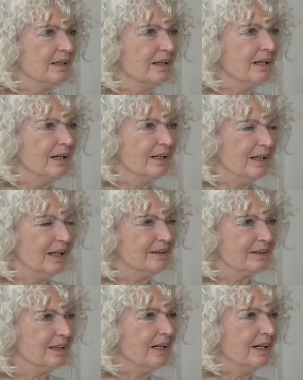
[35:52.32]

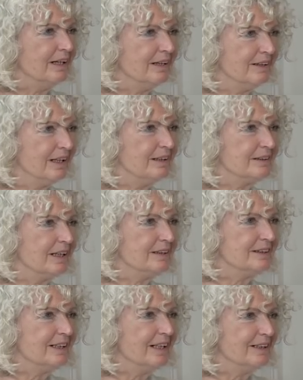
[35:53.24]
As I
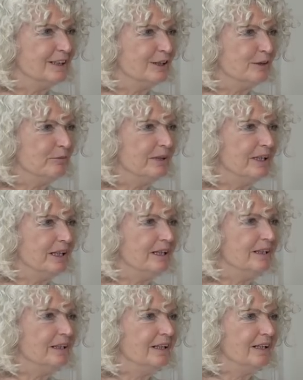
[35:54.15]
said in the
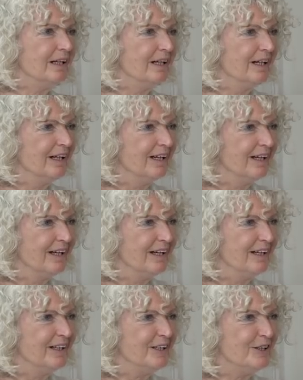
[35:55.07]
beginning,
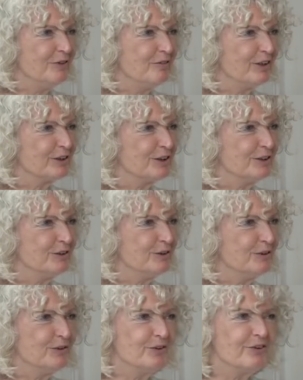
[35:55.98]
you want to
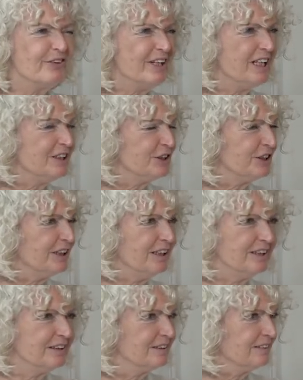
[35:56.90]
reach
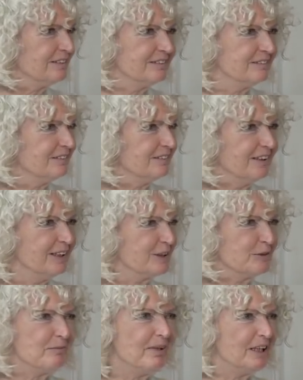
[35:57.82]
it
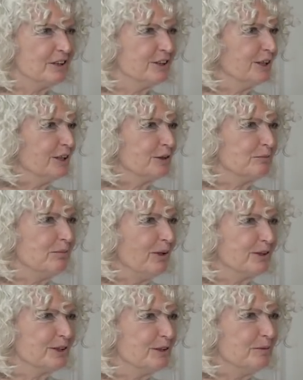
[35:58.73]
as much as
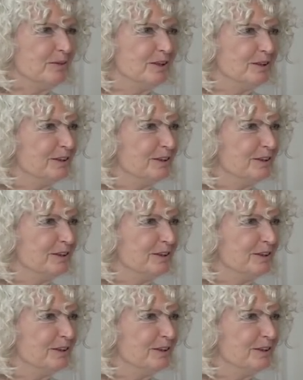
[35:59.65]
possible,